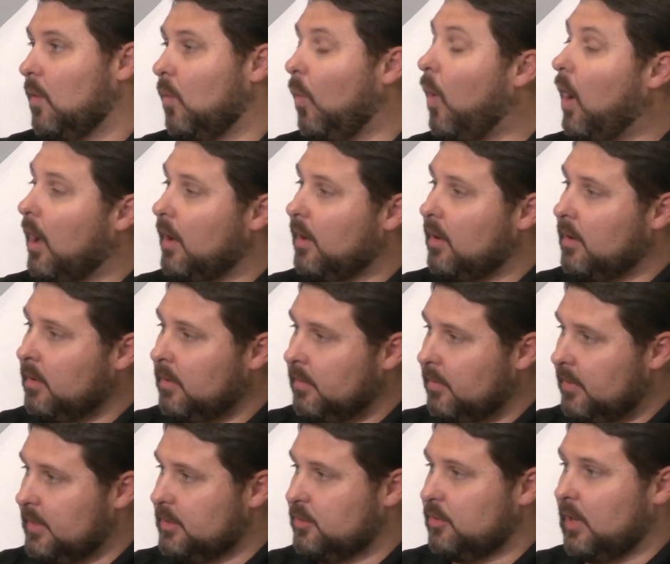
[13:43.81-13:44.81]
Water
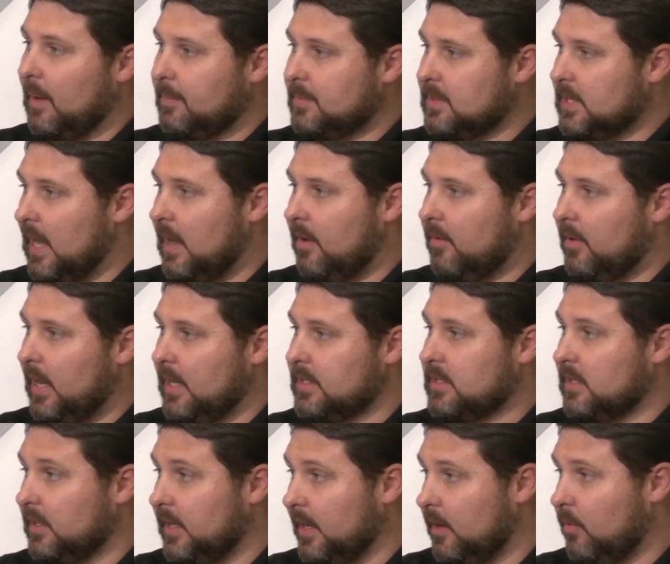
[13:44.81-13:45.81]
then drops out
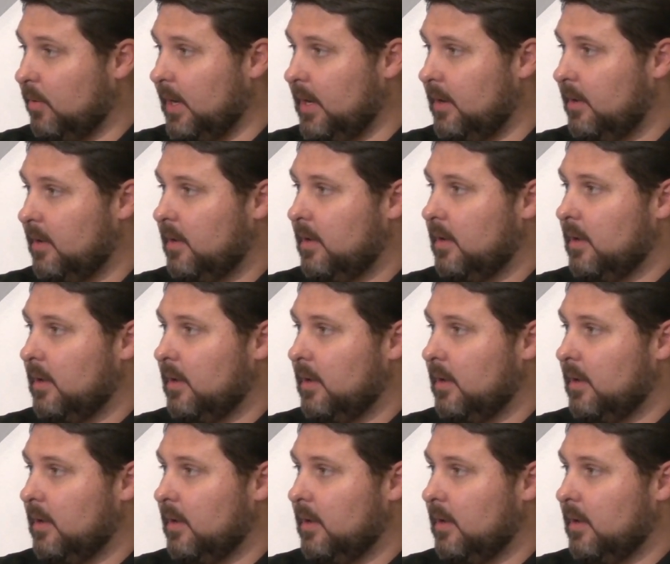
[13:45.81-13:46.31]
as a liquid,